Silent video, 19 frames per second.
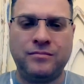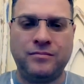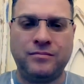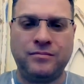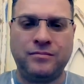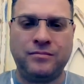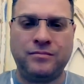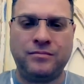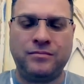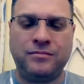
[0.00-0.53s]

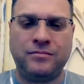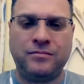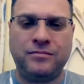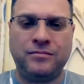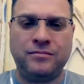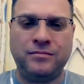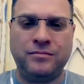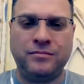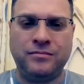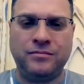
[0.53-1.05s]

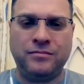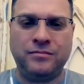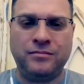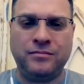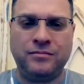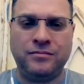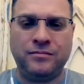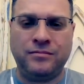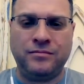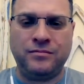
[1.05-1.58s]

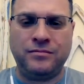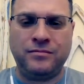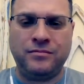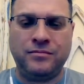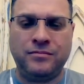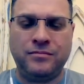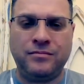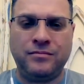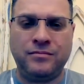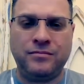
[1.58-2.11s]

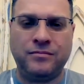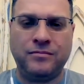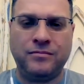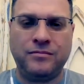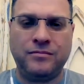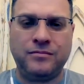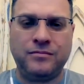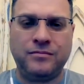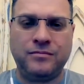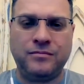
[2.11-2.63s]

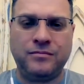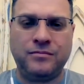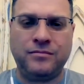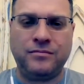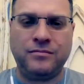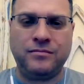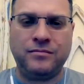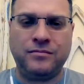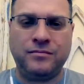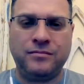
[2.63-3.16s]

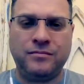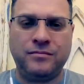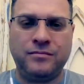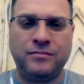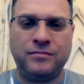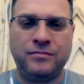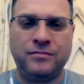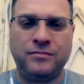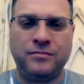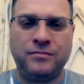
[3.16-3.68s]

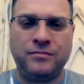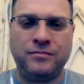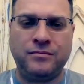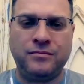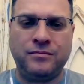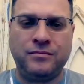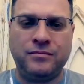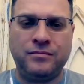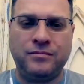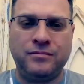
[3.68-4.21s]

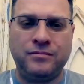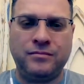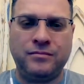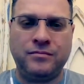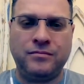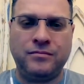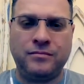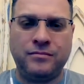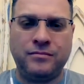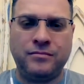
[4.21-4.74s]

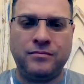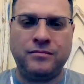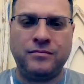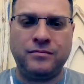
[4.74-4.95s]
(not speaking)